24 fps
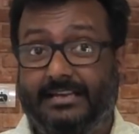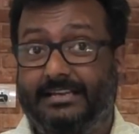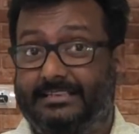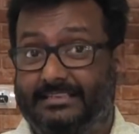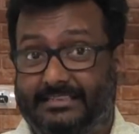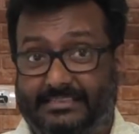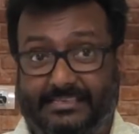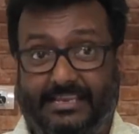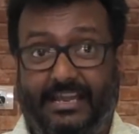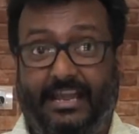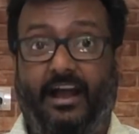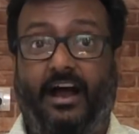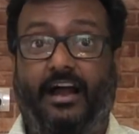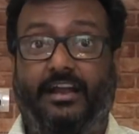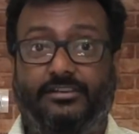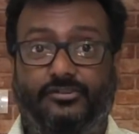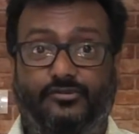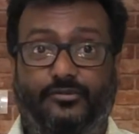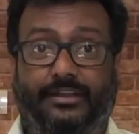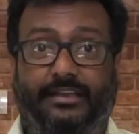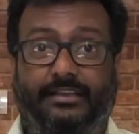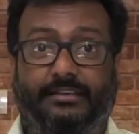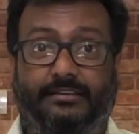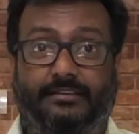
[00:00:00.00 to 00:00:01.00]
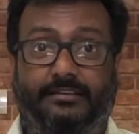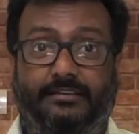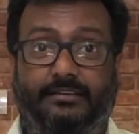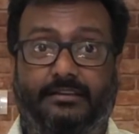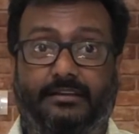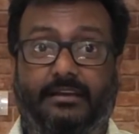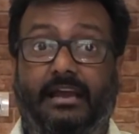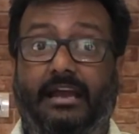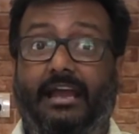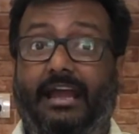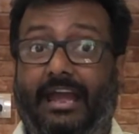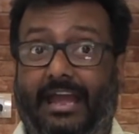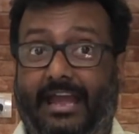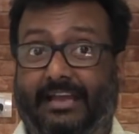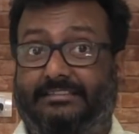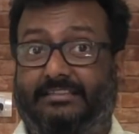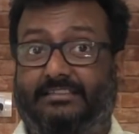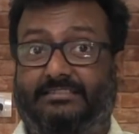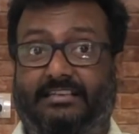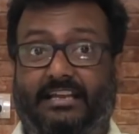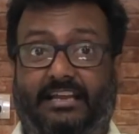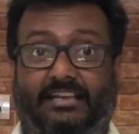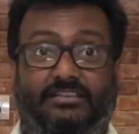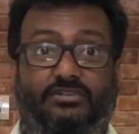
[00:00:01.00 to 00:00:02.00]
stay hydrated,
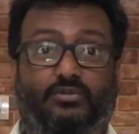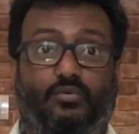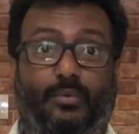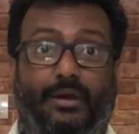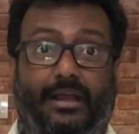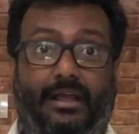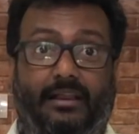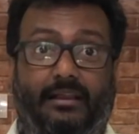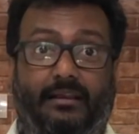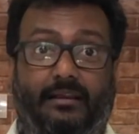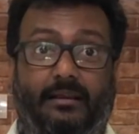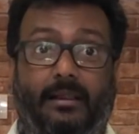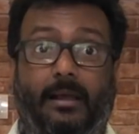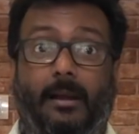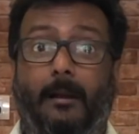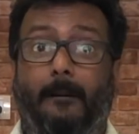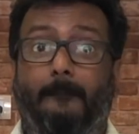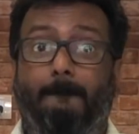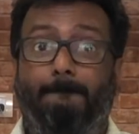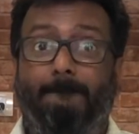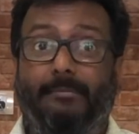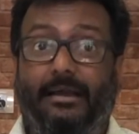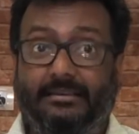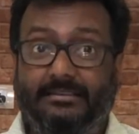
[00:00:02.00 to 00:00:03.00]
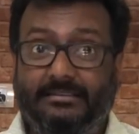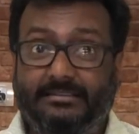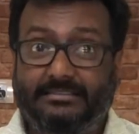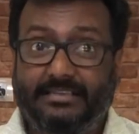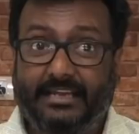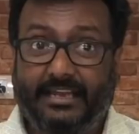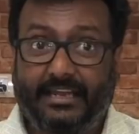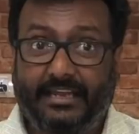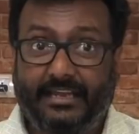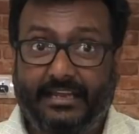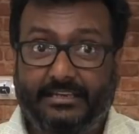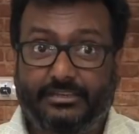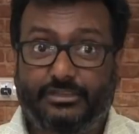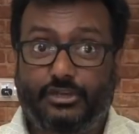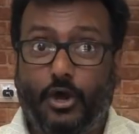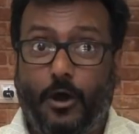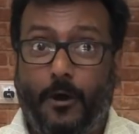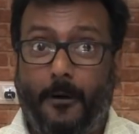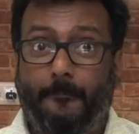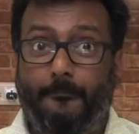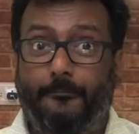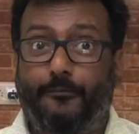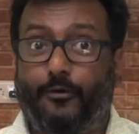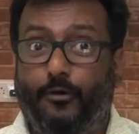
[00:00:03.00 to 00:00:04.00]
exercise well, meditate,
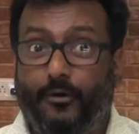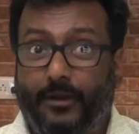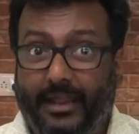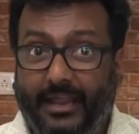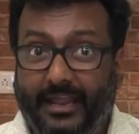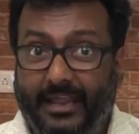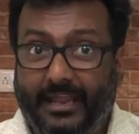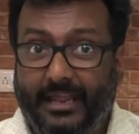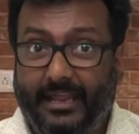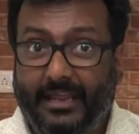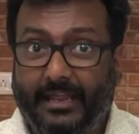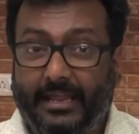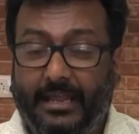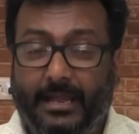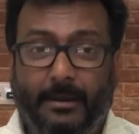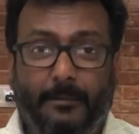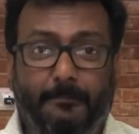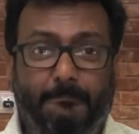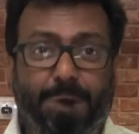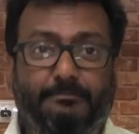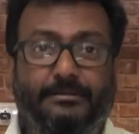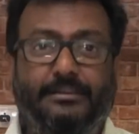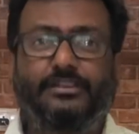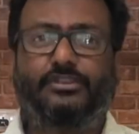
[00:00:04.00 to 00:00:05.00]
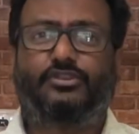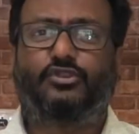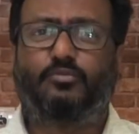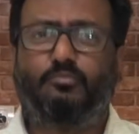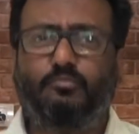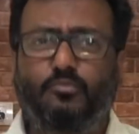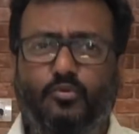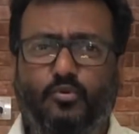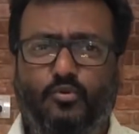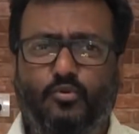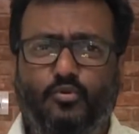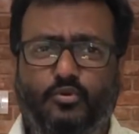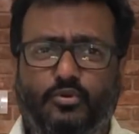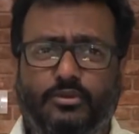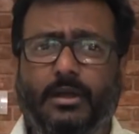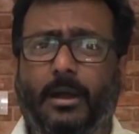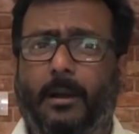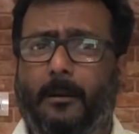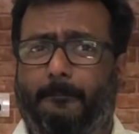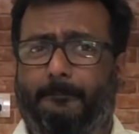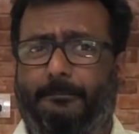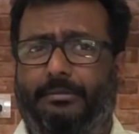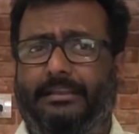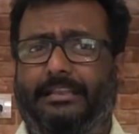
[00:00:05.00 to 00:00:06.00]
pray, be smooth,
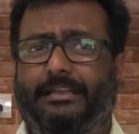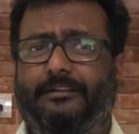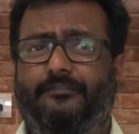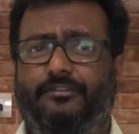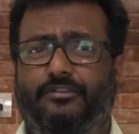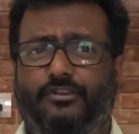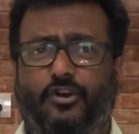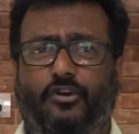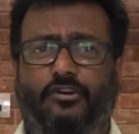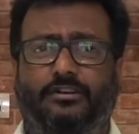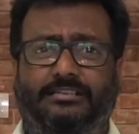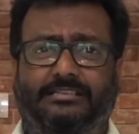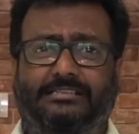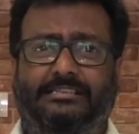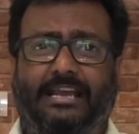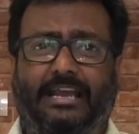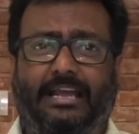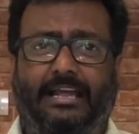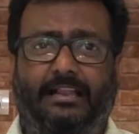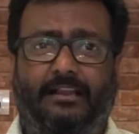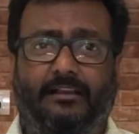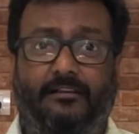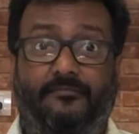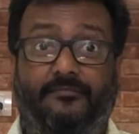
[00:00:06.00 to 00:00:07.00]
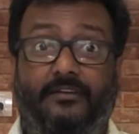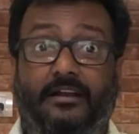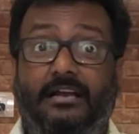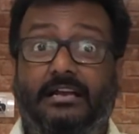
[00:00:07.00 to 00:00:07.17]
believe in yourself.